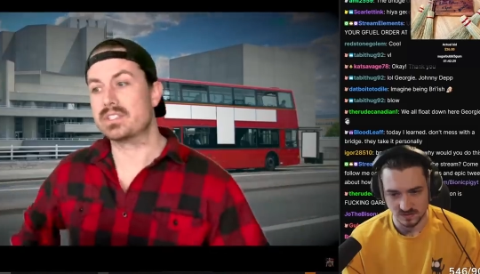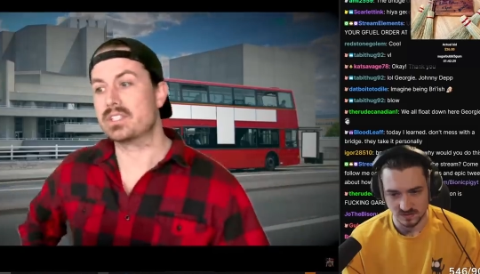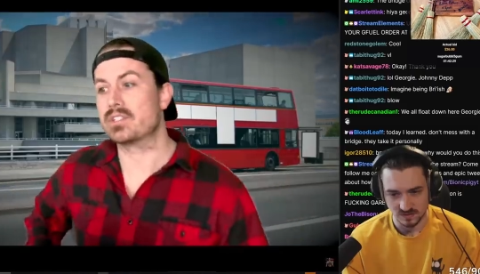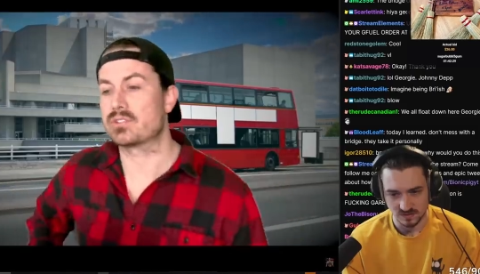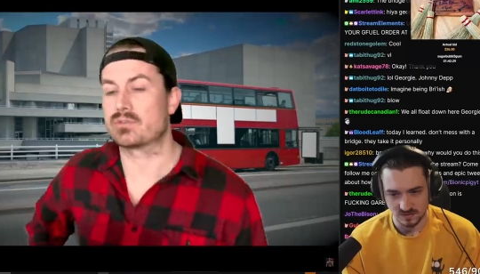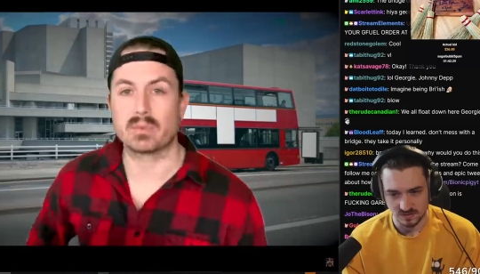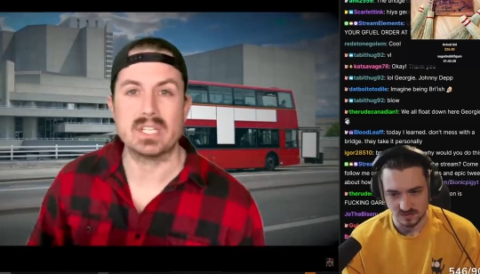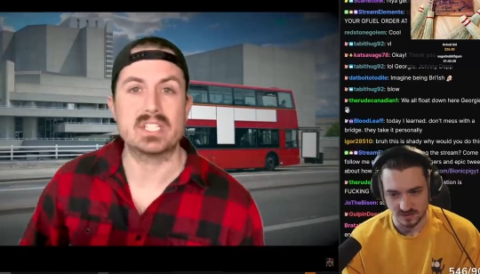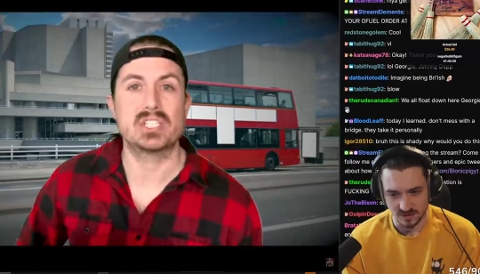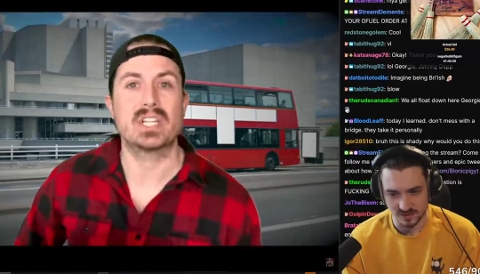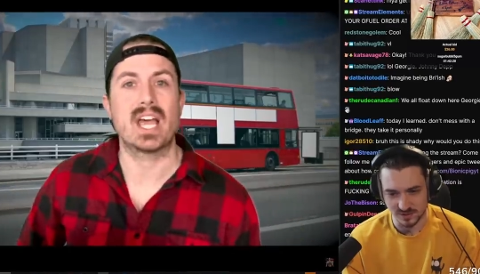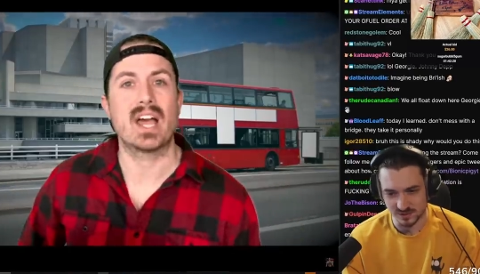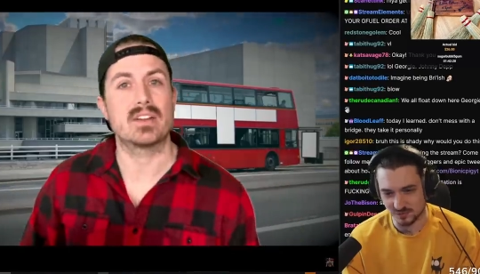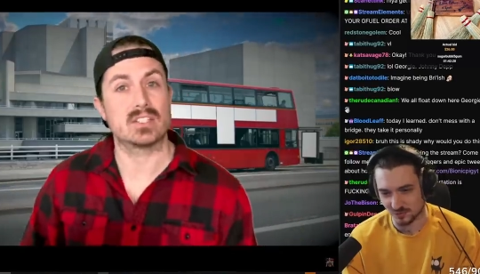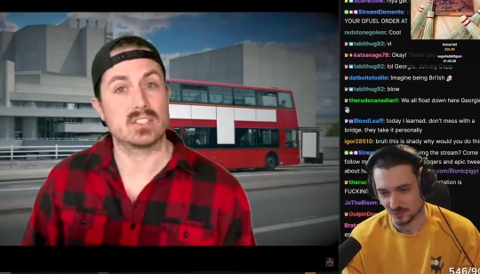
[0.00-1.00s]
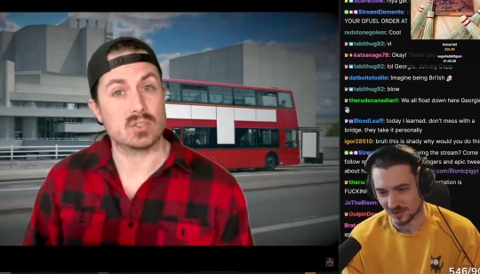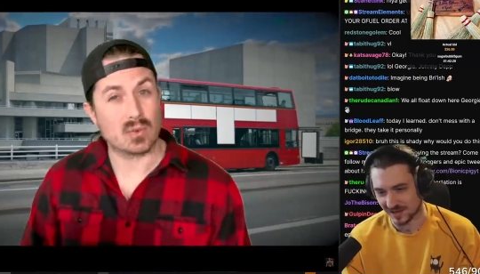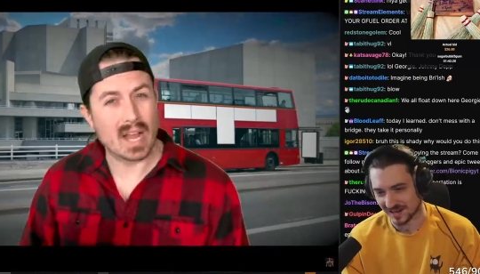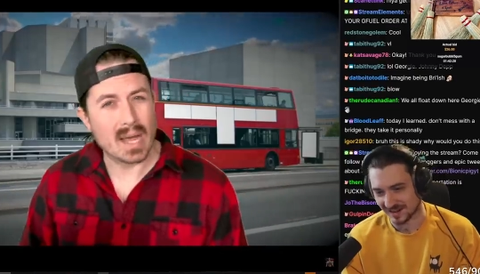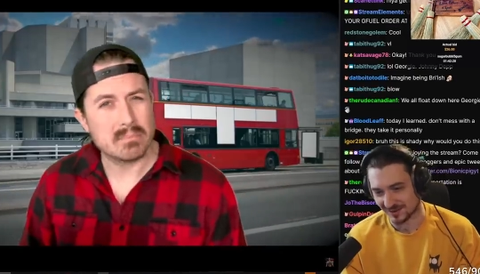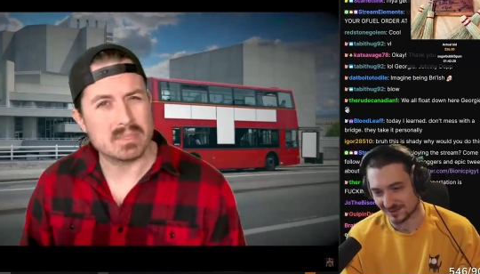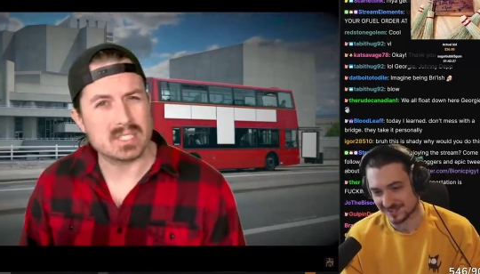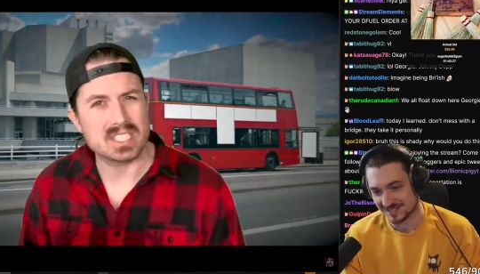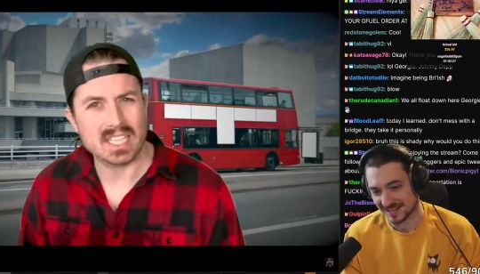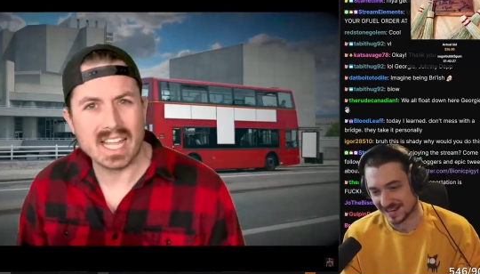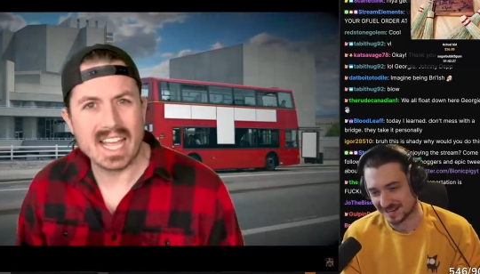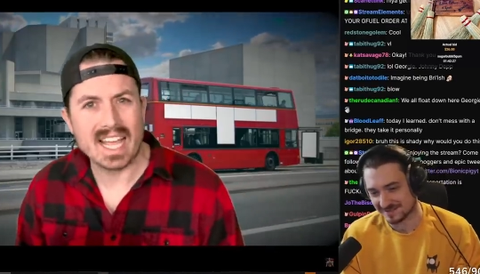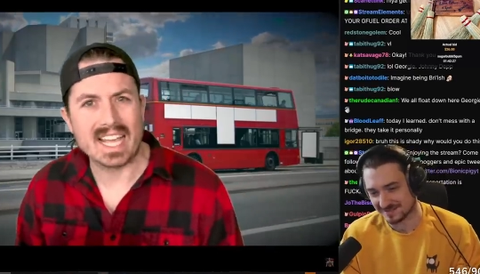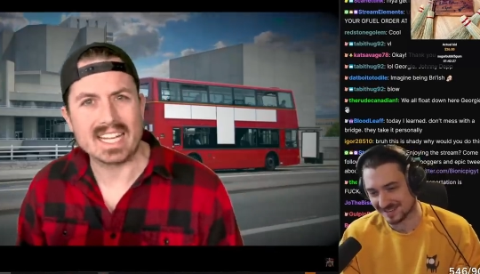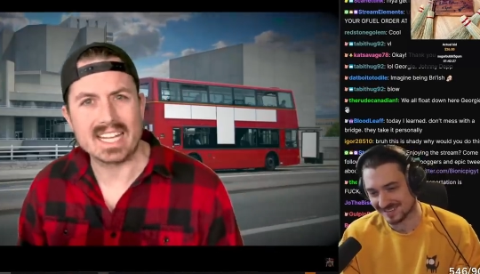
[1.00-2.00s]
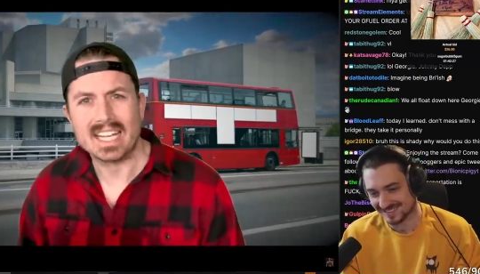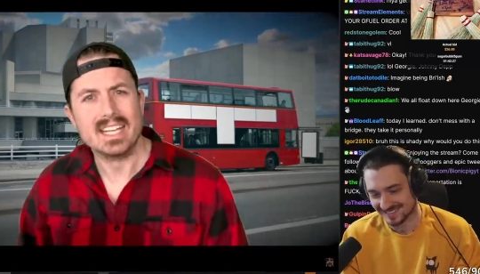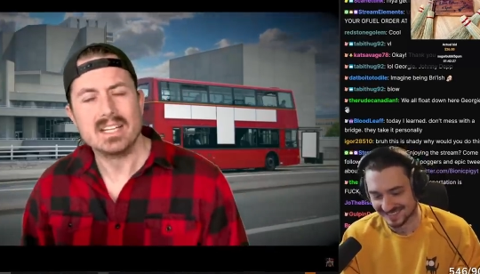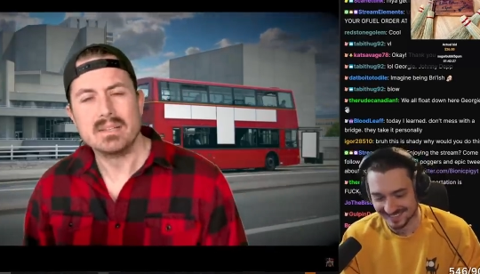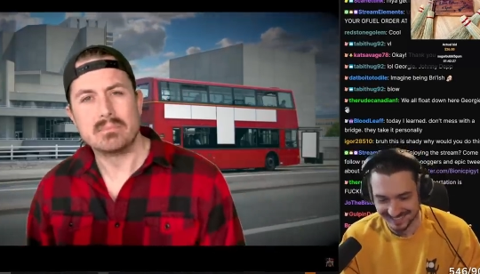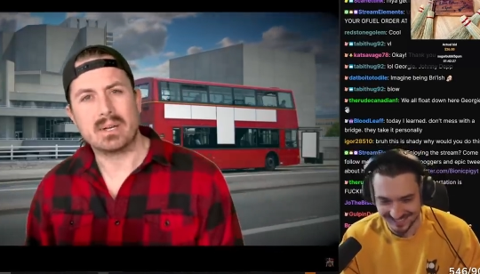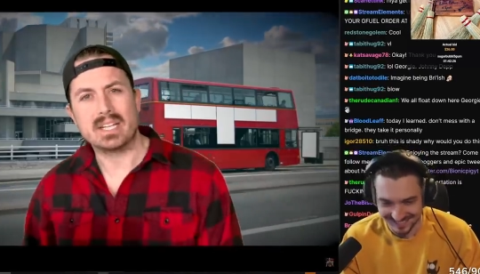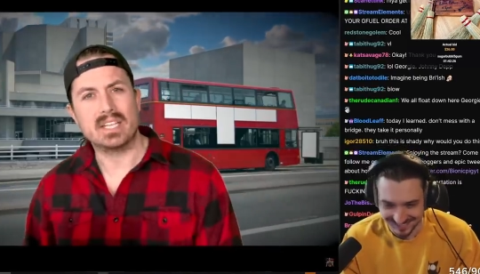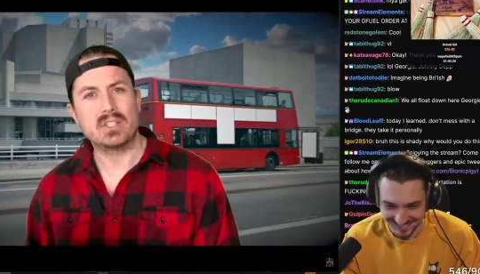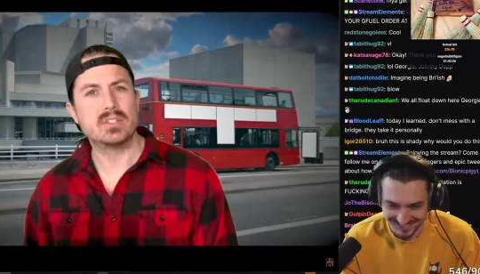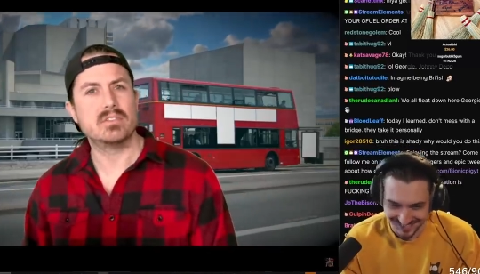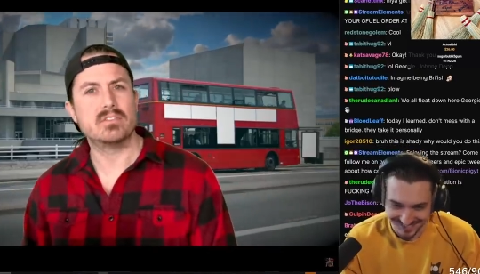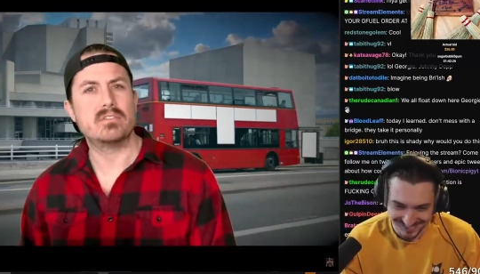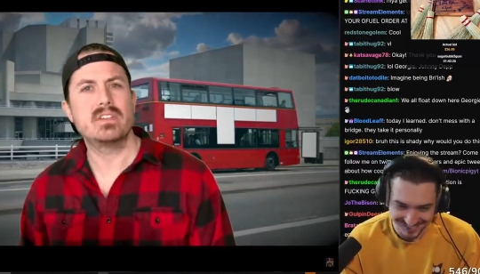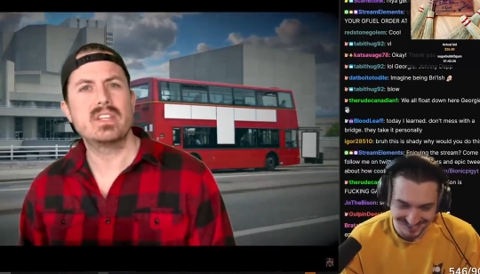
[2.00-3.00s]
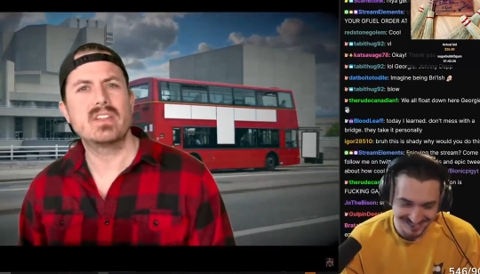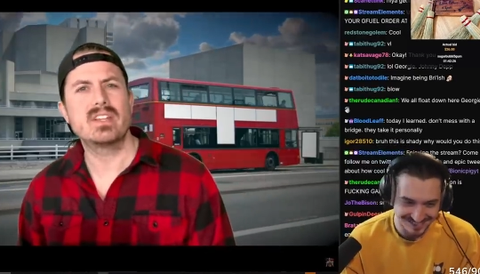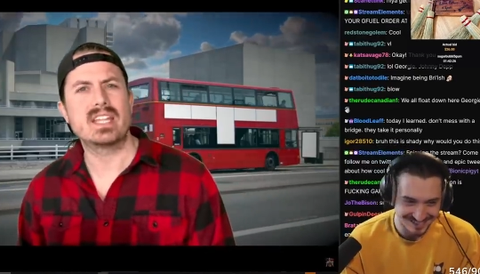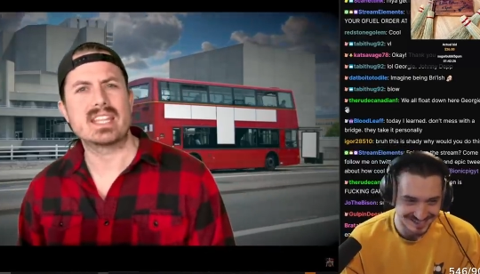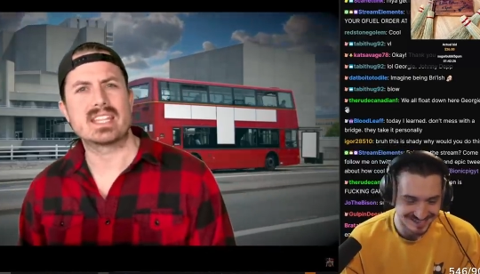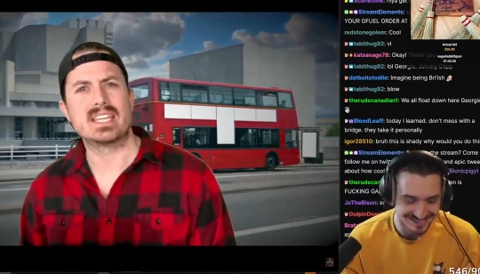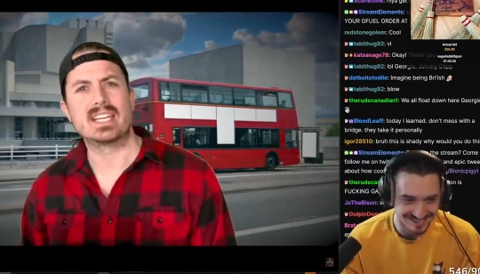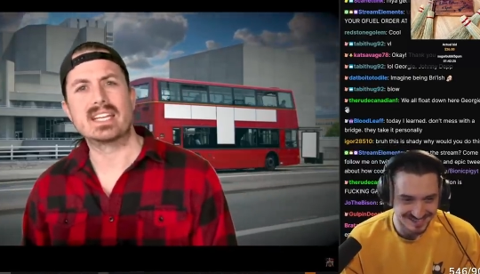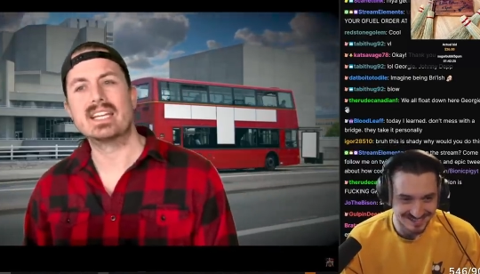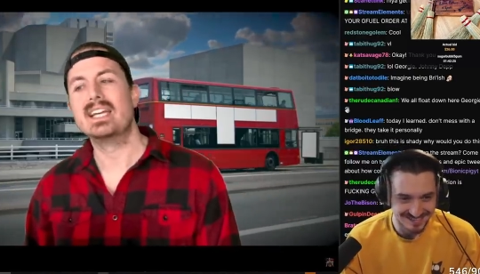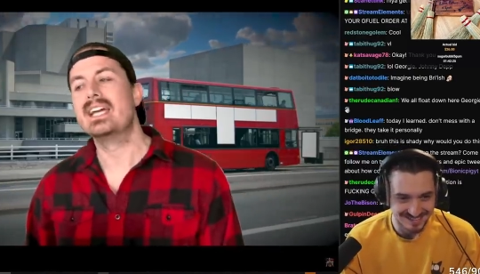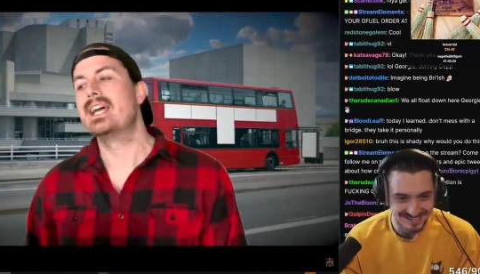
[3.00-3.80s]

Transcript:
Speaker 1: he just reached it's down and free grabbed entertainment. His leg, but he couldn't feel anything,